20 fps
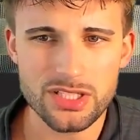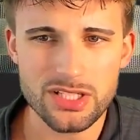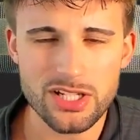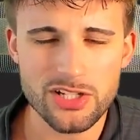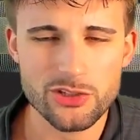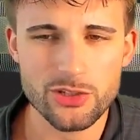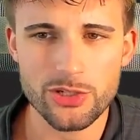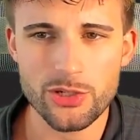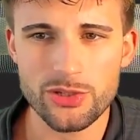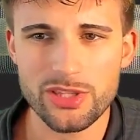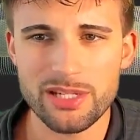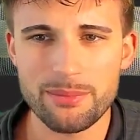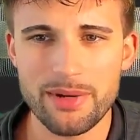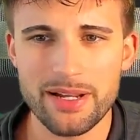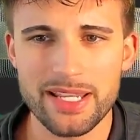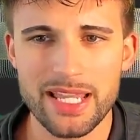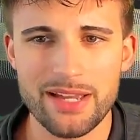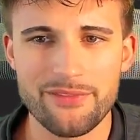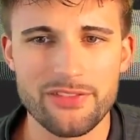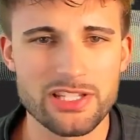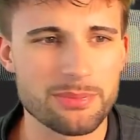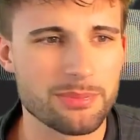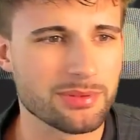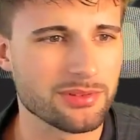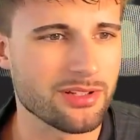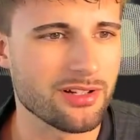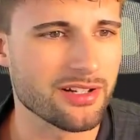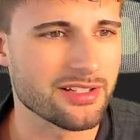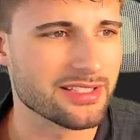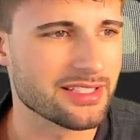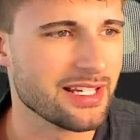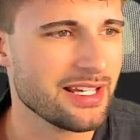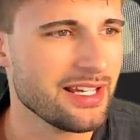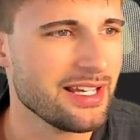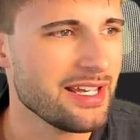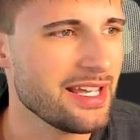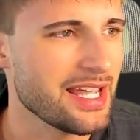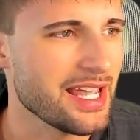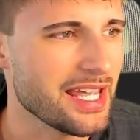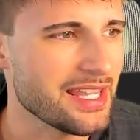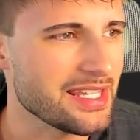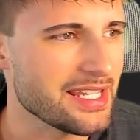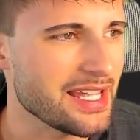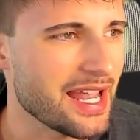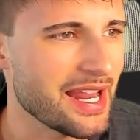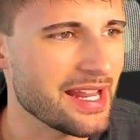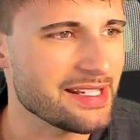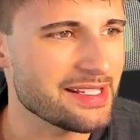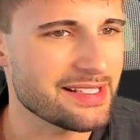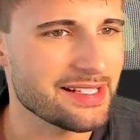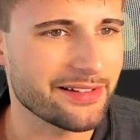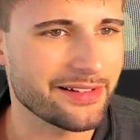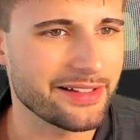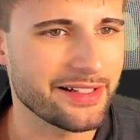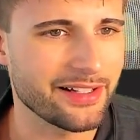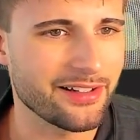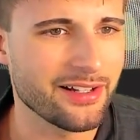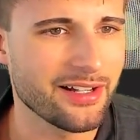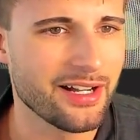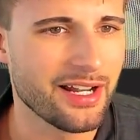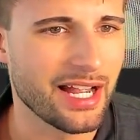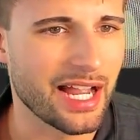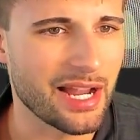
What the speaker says: So I do think Mike Evans belongs in the A tier here.